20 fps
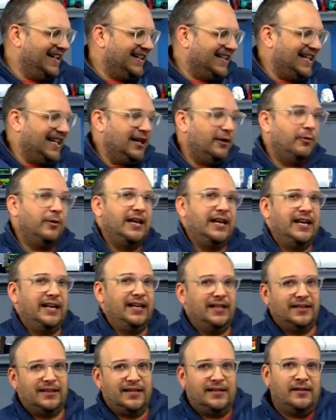Kiwi,
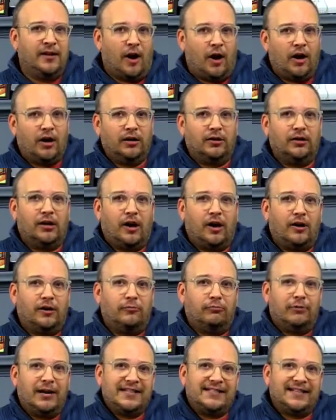our, our
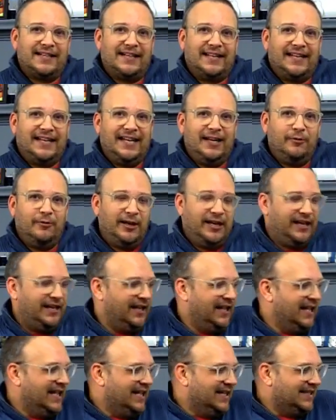resident Kiwi,
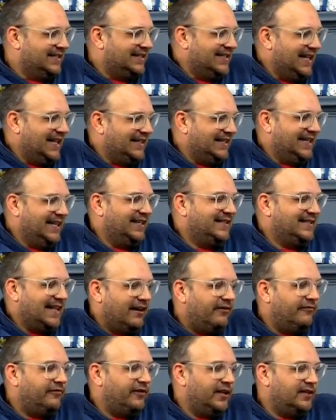said kids'
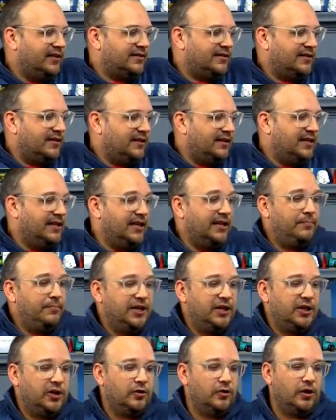outfits, they'd be
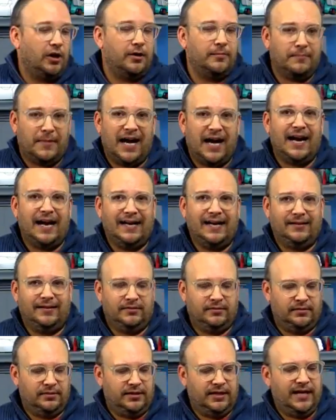cute on mine.
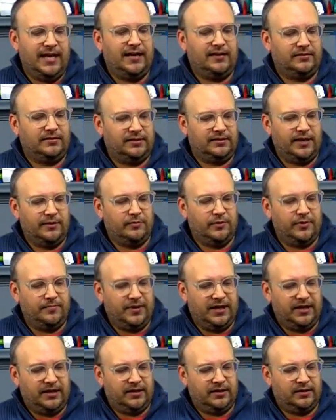Yeah, they would
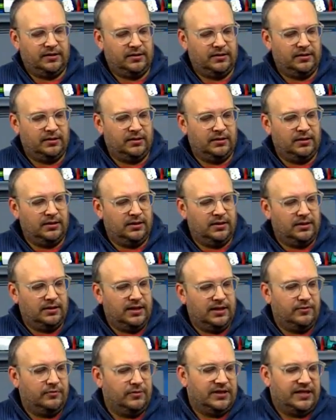be.
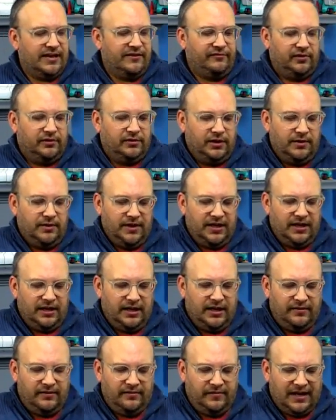They would definitely be.
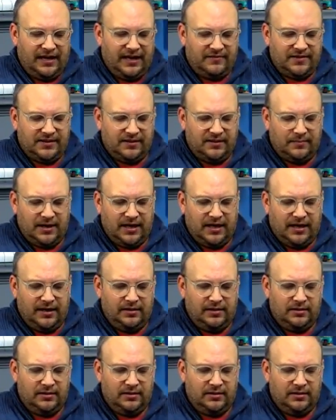I even have some uh,